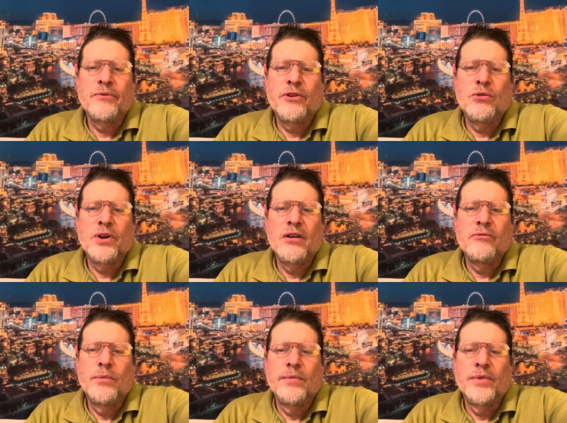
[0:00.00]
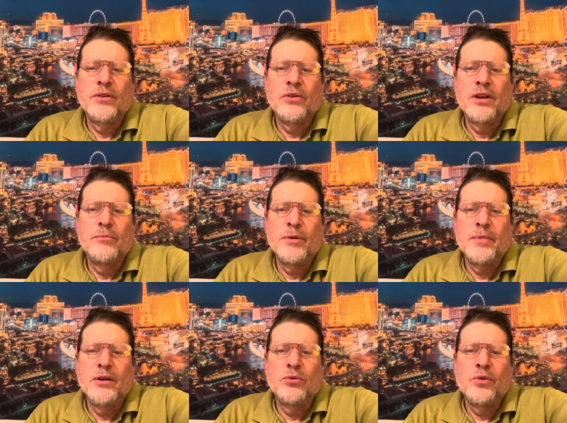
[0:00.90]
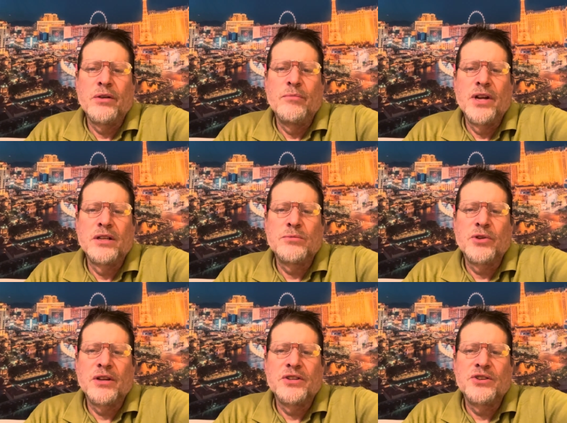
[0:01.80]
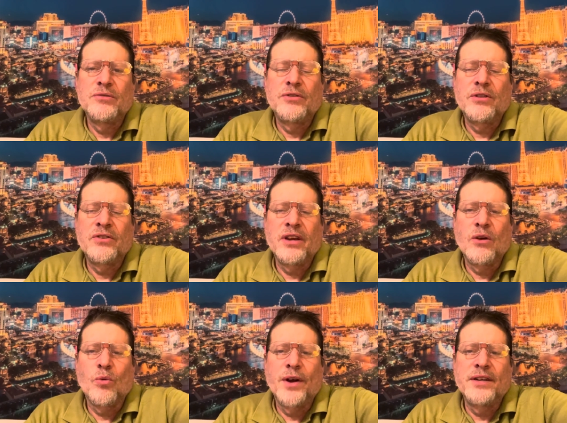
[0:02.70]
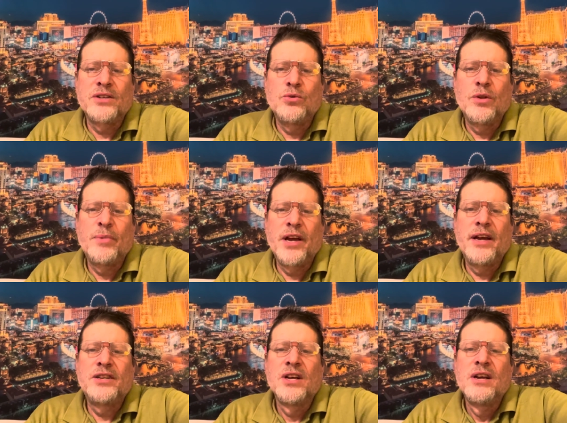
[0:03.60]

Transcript: If you don't have them, you'll get them emailed within minutes, but they should take you right to the page.